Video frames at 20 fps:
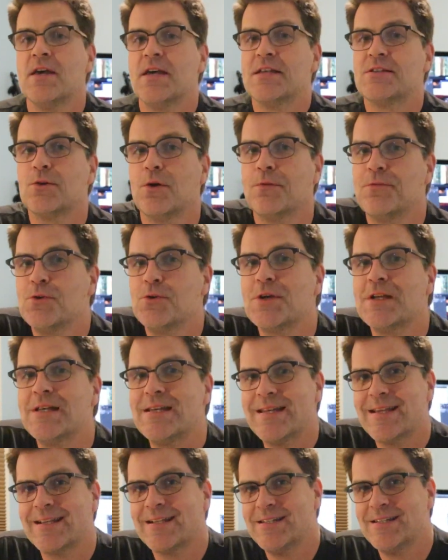So if you can
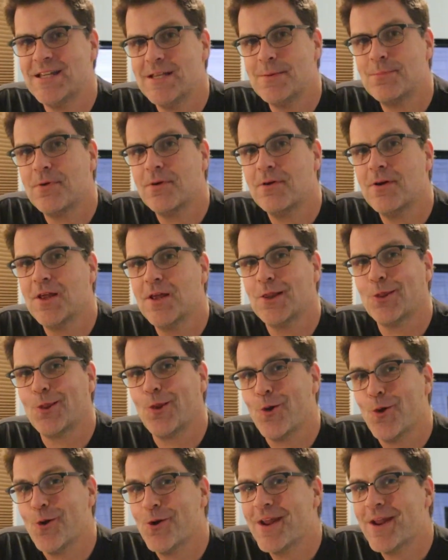dig deeper and
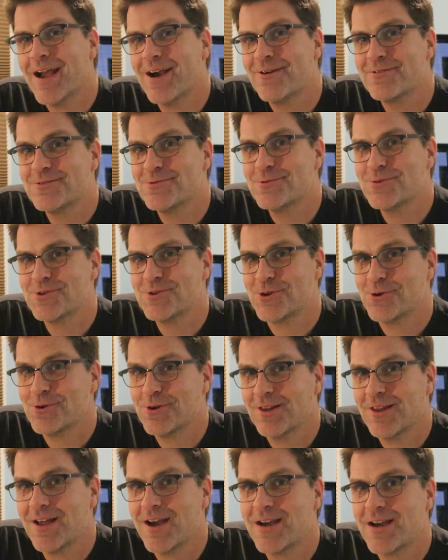learn how to
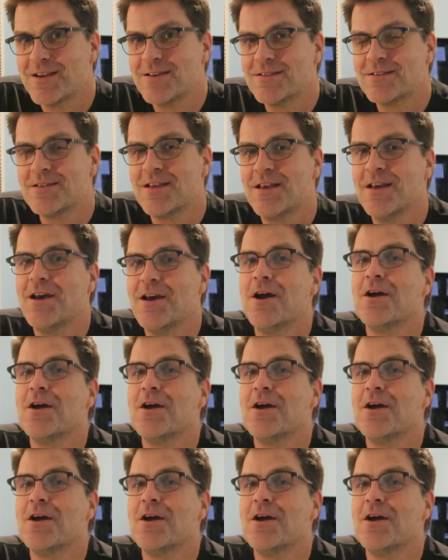internalize,